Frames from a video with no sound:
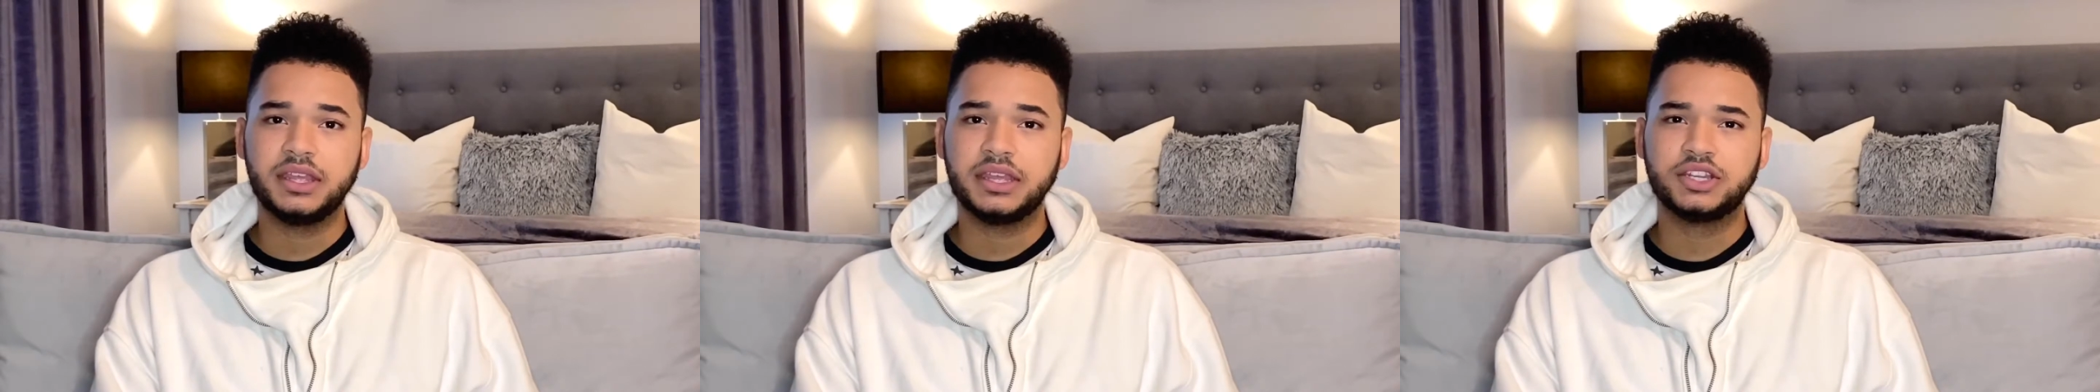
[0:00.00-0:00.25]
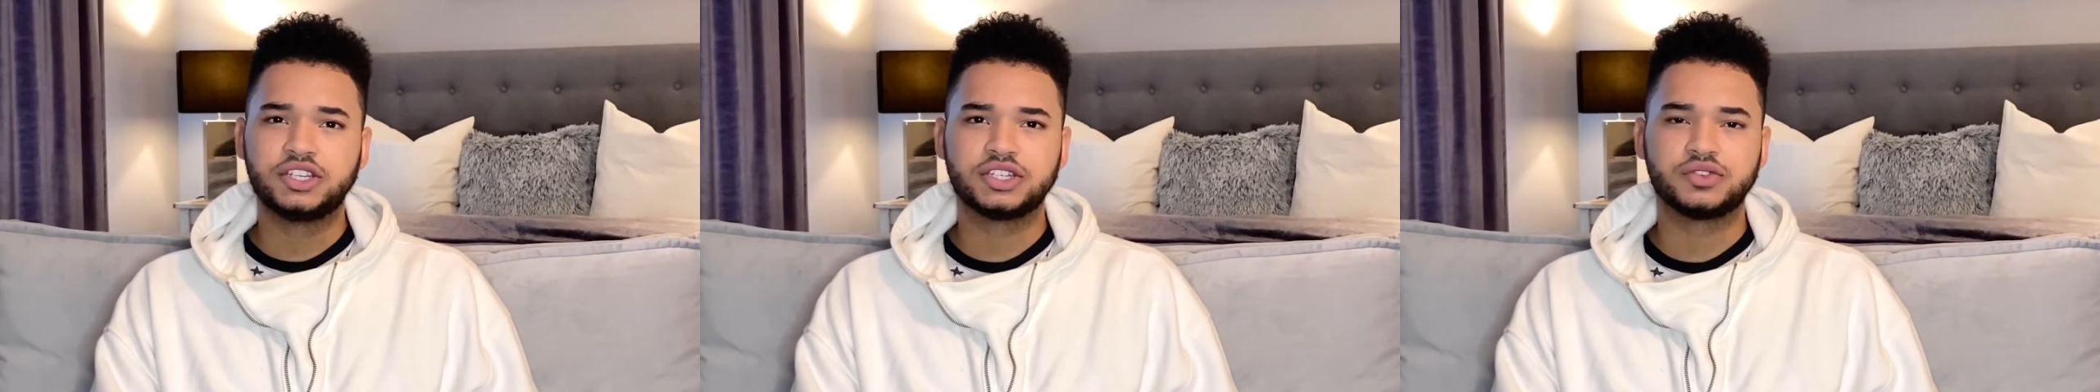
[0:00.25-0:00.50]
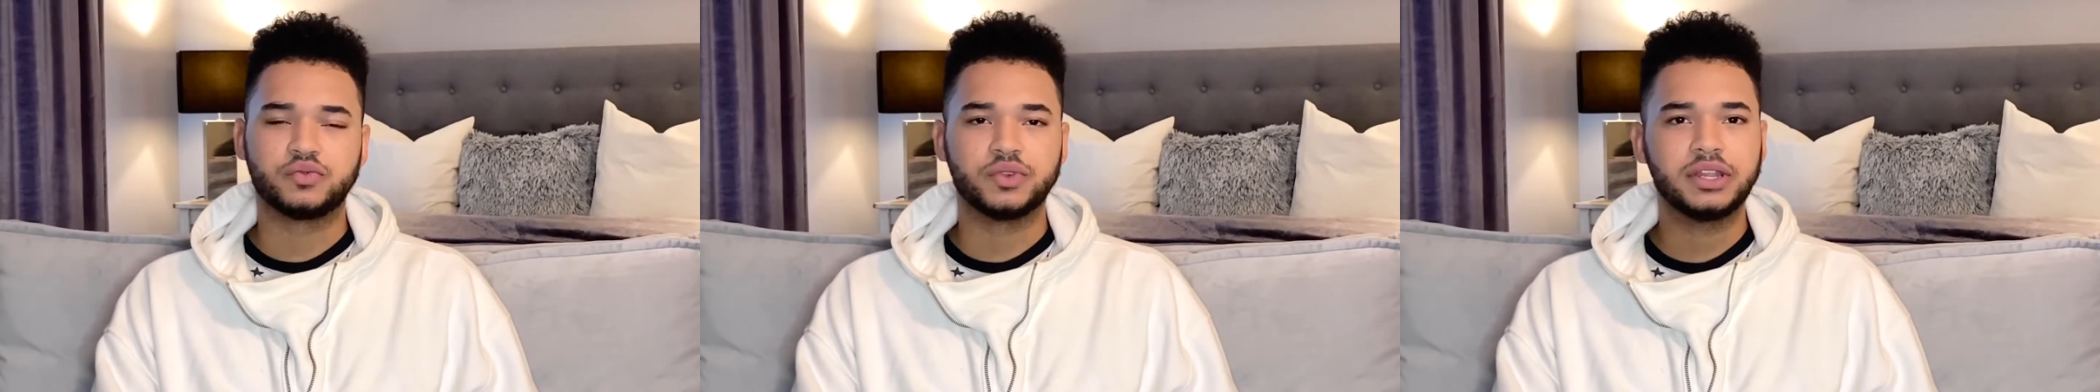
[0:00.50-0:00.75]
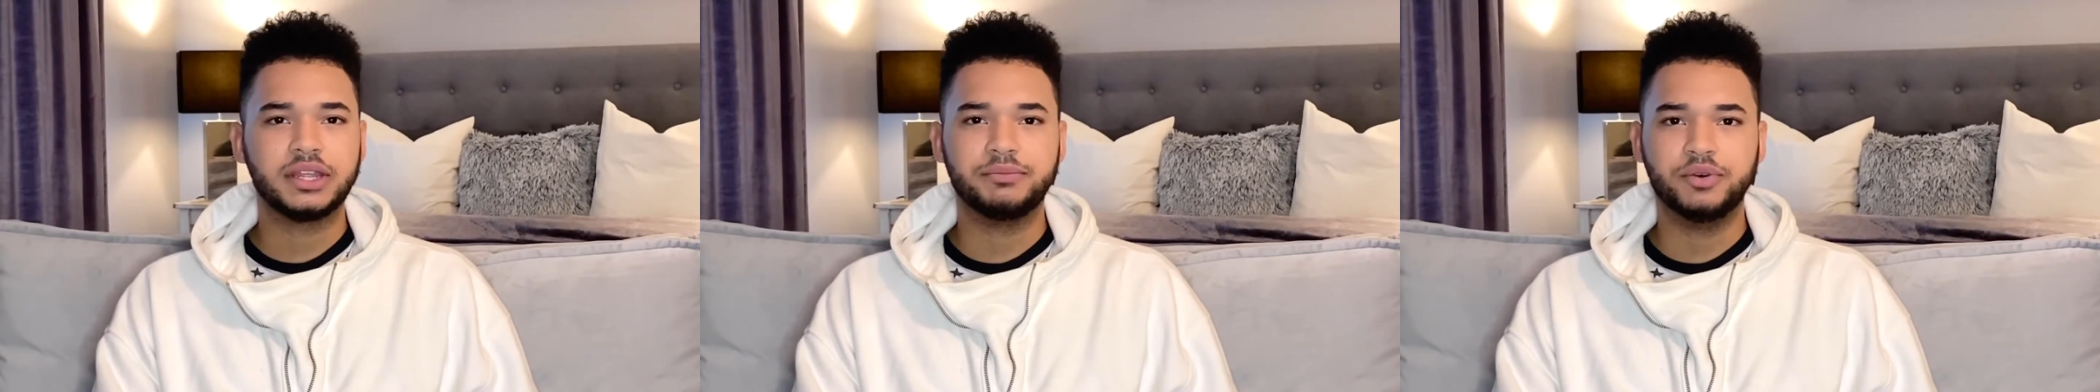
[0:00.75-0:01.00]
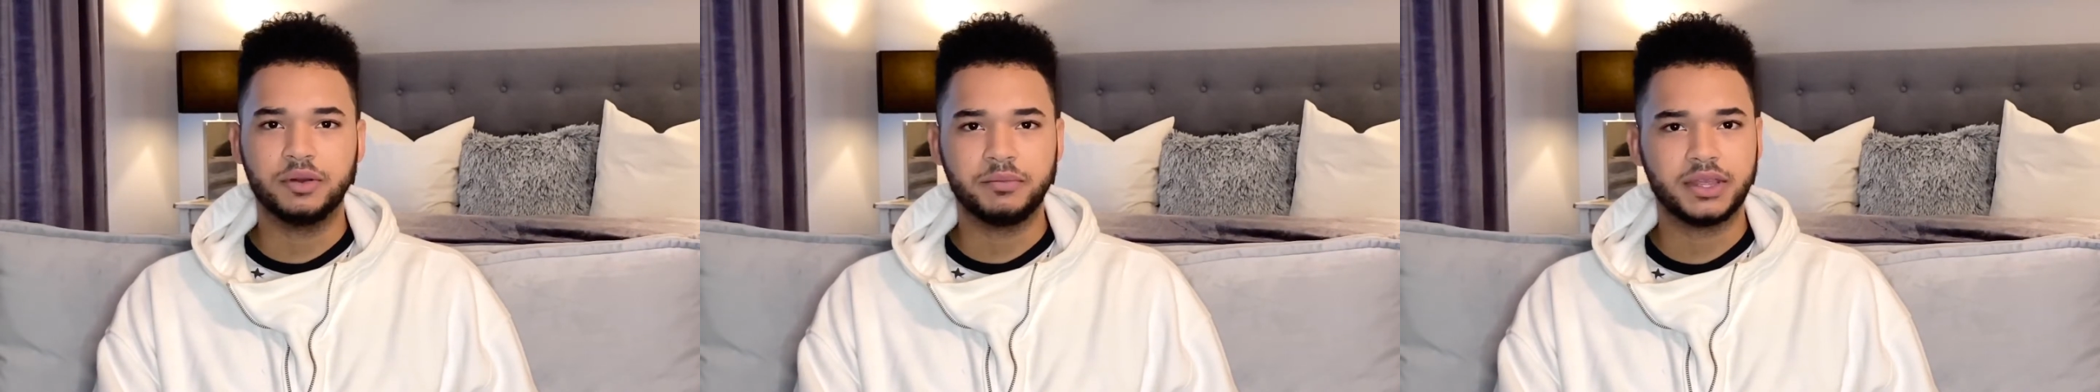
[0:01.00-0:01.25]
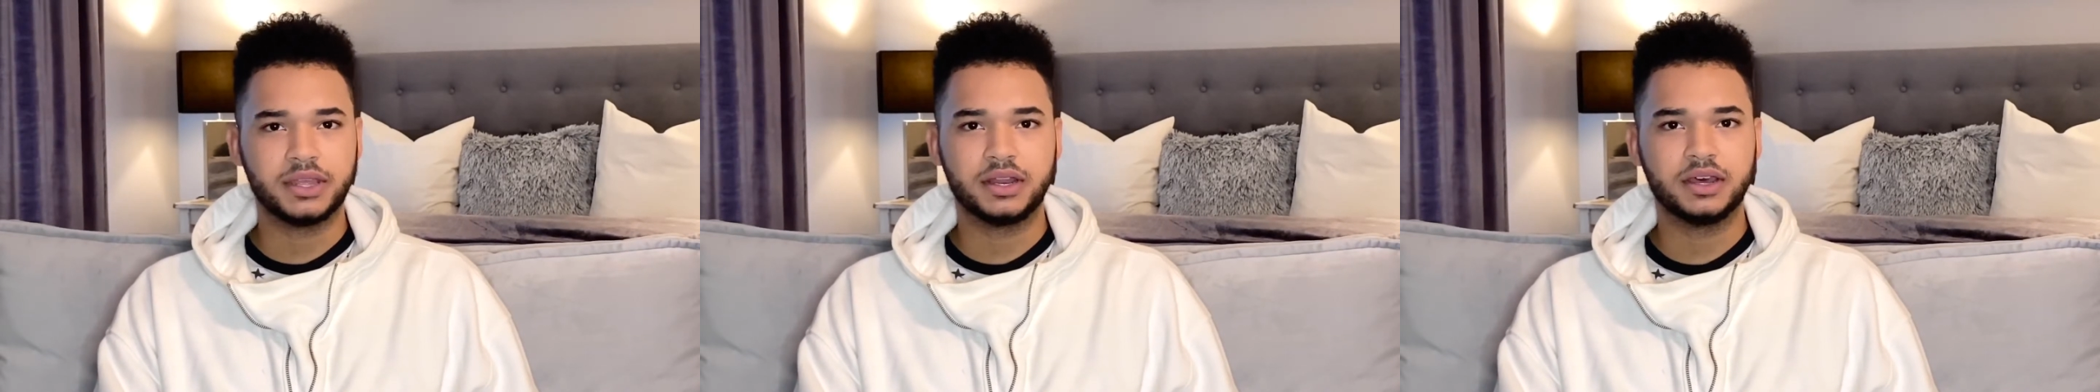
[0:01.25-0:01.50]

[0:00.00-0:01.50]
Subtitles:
it just really put me in